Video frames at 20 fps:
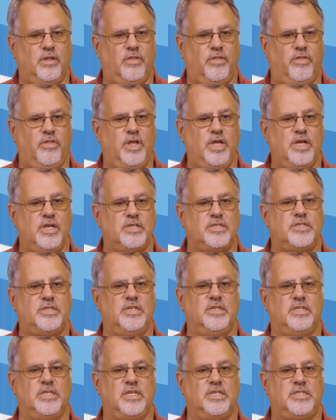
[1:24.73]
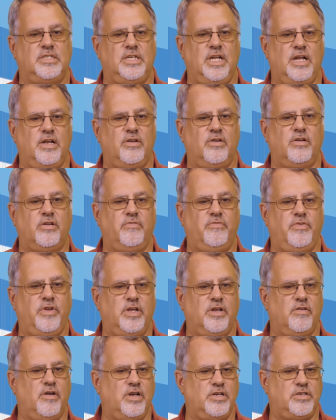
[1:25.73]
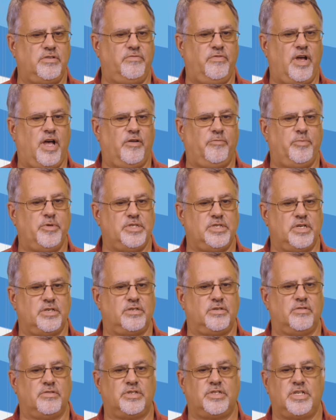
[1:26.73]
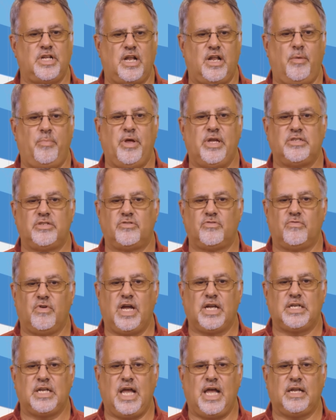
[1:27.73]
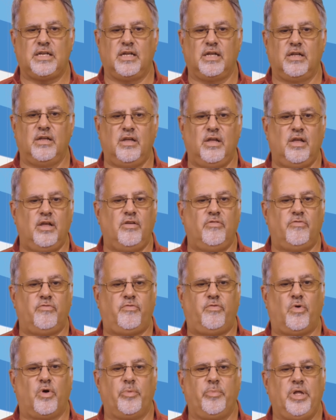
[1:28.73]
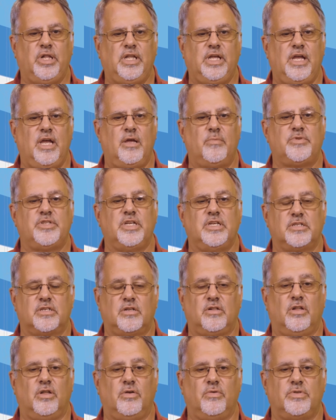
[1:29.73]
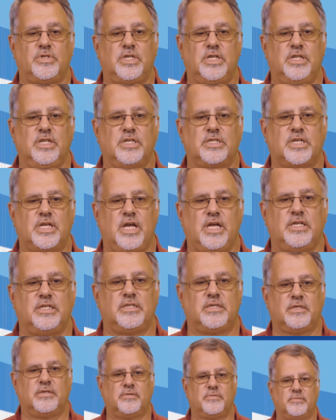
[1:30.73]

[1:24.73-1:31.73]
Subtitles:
This is a standard configuration valve positioner set up as direct acting. 4 milliamps is closed in this case.